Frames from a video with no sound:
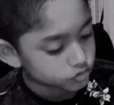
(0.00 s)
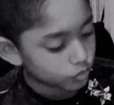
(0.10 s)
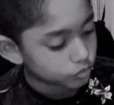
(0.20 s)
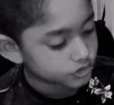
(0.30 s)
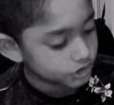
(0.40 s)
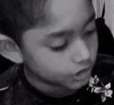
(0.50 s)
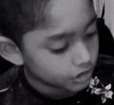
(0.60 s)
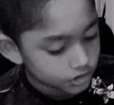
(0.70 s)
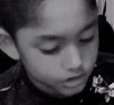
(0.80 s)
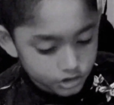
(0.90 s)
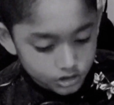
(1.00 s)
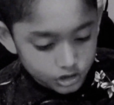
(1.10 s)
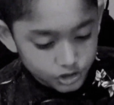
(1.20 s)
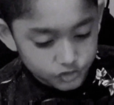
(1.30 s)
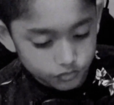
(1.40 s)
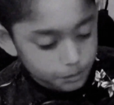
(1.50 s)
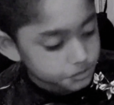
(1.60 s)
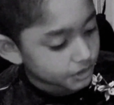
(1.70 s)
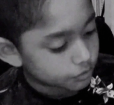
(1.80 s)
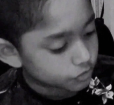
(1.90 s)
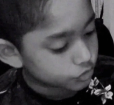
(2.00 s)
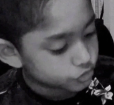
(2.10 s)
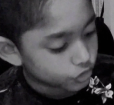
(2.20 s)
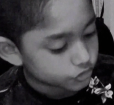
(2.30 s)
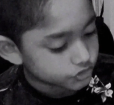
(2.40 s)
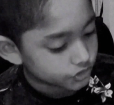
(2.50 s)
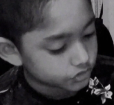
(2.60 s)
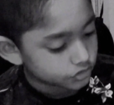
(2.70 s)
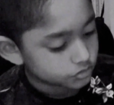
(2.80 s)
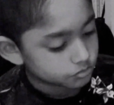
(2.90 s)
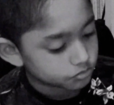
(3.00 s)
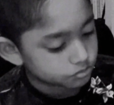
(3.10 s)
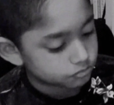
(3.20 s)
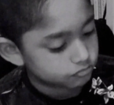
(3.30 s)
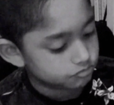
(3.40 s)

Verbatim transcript: The last quote here is from Samuel Johnson,